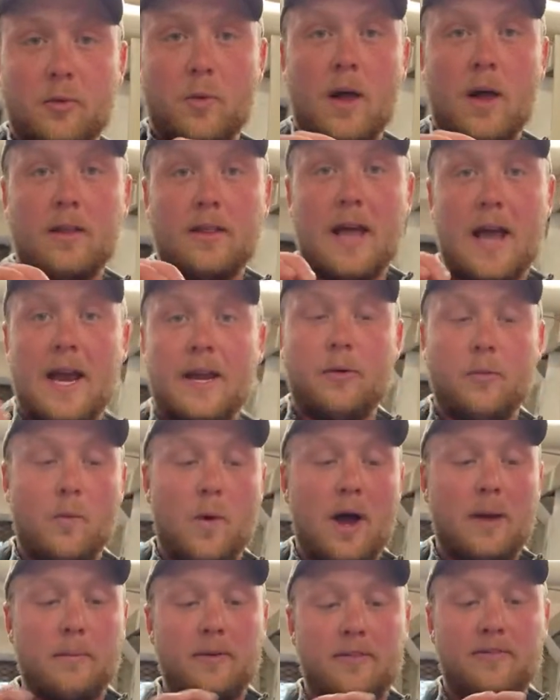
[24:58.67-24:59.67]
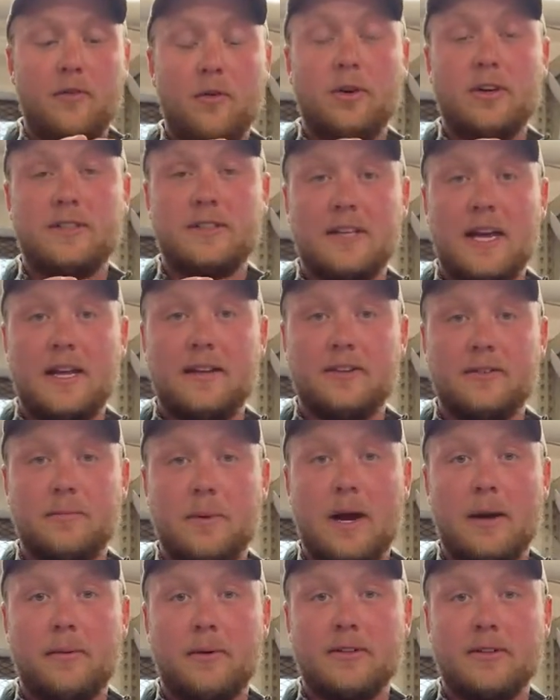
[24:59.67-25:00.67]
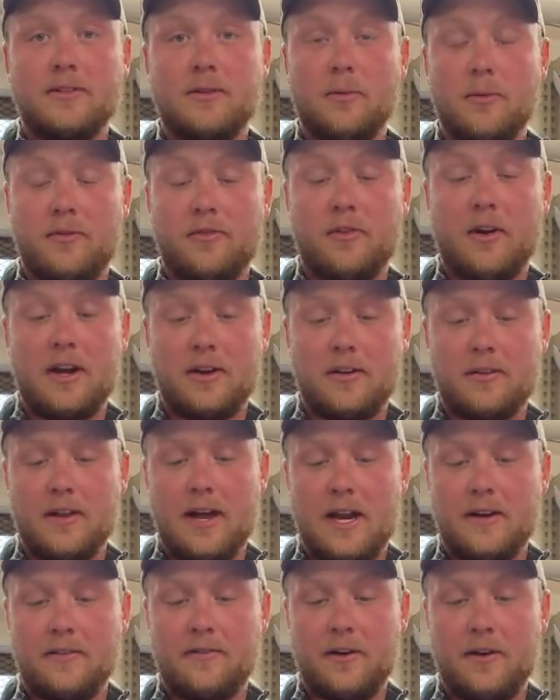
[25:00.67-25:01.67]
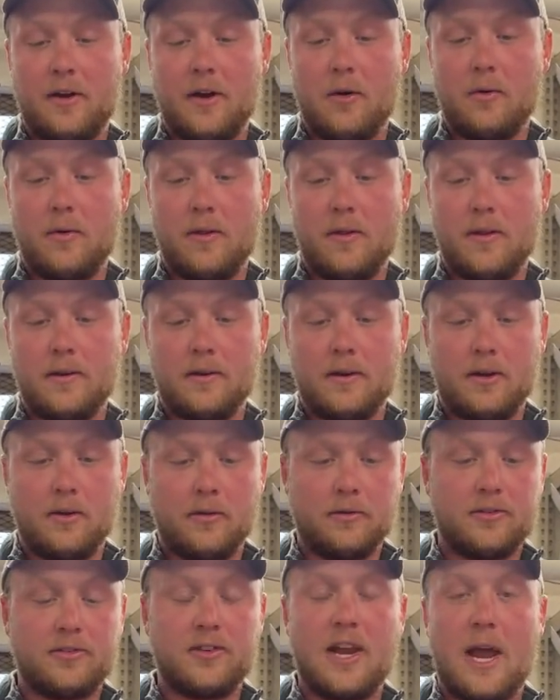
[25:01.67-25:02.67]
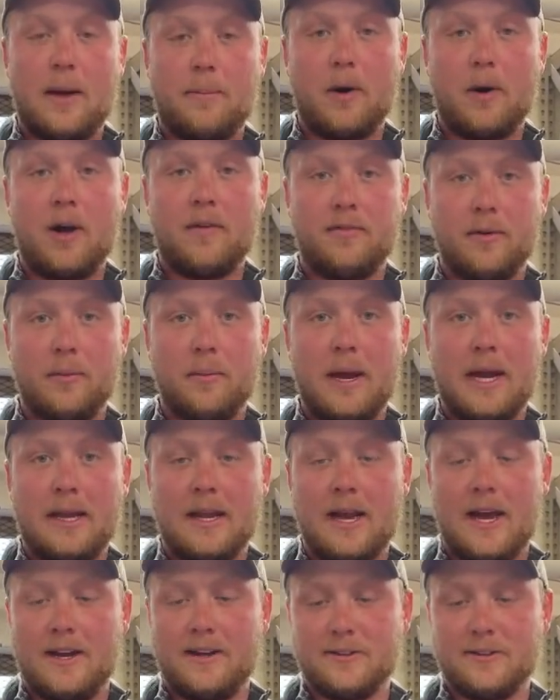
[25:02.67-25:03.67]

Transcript: line wet before you slide the spot because you will fray your line if you don't, and you'll snap off your main line.